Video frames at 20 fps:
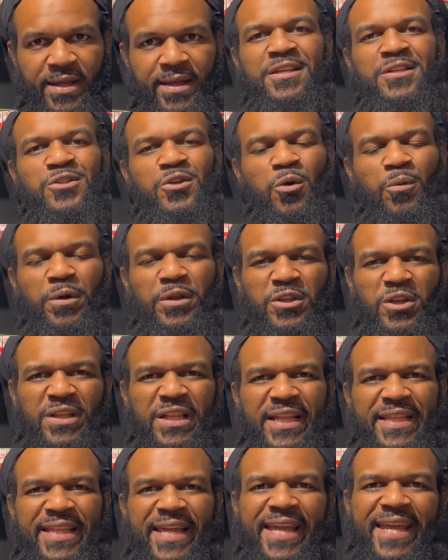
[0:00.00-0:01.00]
So we know
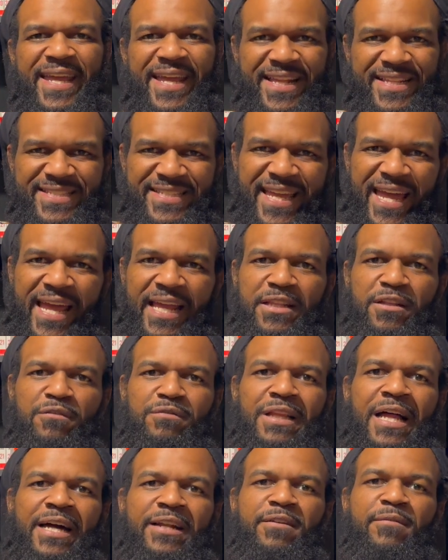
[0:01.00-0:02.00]
that the kids gained a
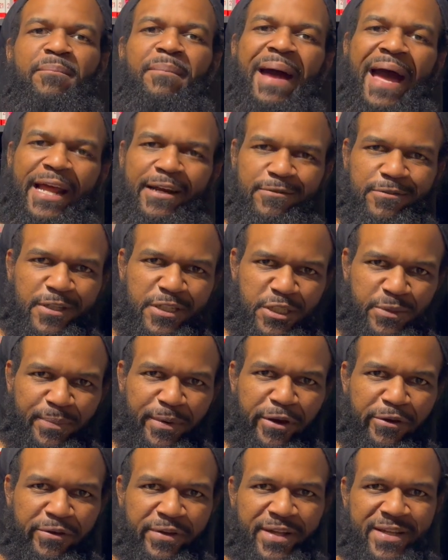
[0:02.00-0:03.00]
lot of battle
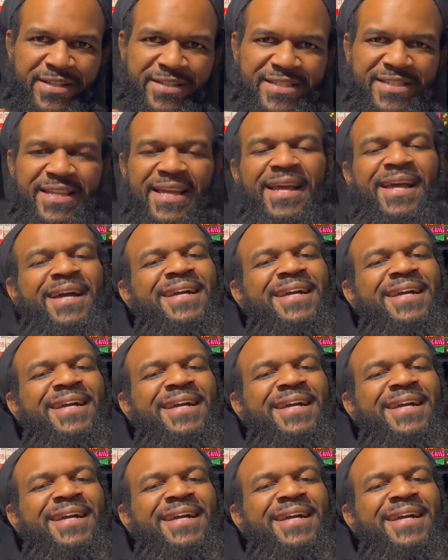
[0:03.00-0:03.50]
experience,